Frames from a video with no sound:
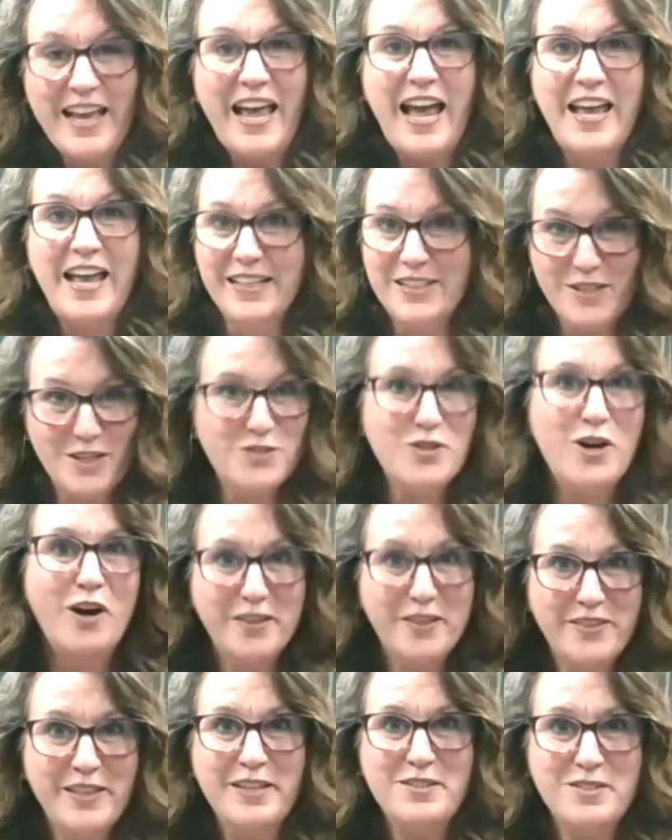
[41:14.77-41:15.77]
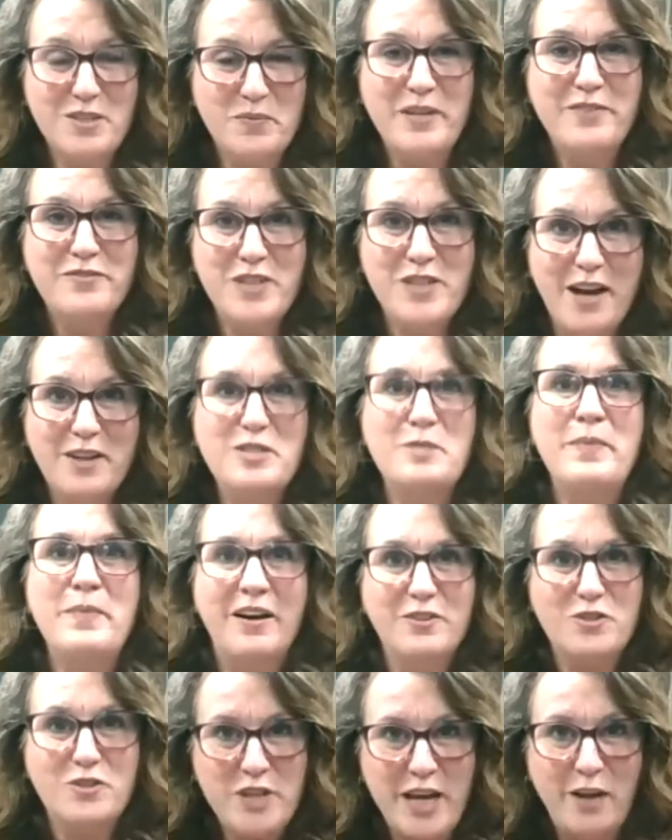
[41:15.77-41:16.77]
And it does all the things that we've talked
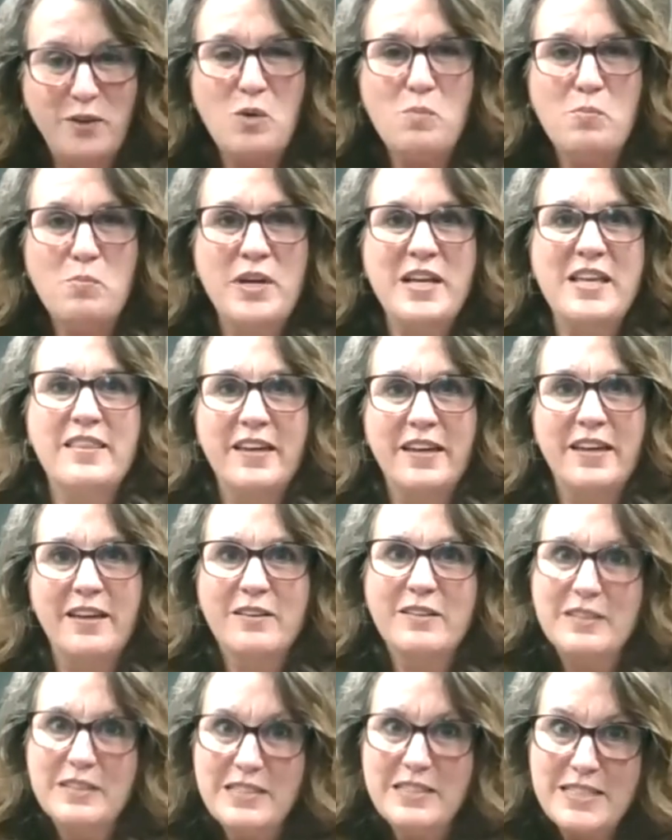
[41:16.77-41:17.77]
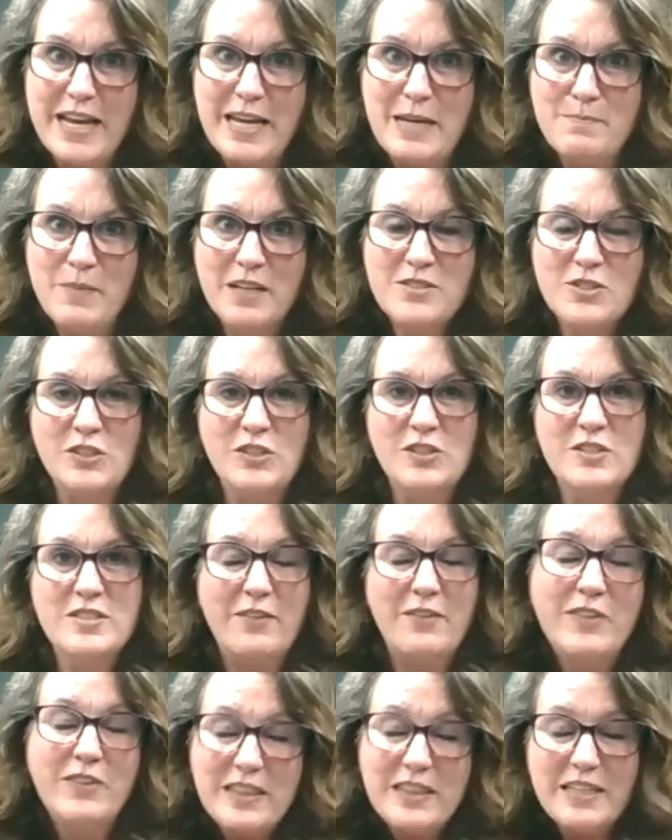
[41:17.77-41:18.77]
about, shallow breathing, tight muscles,
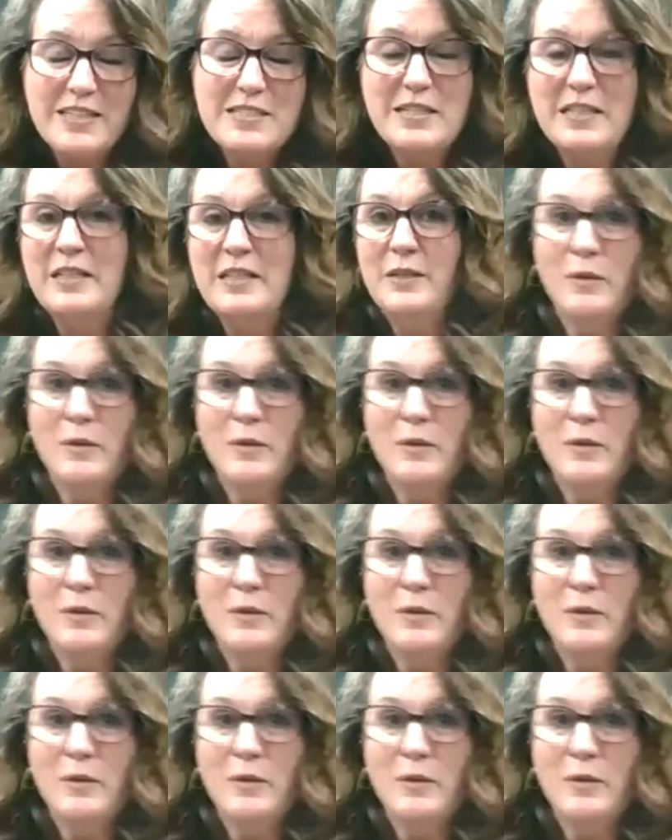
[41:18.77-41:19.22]
everything's.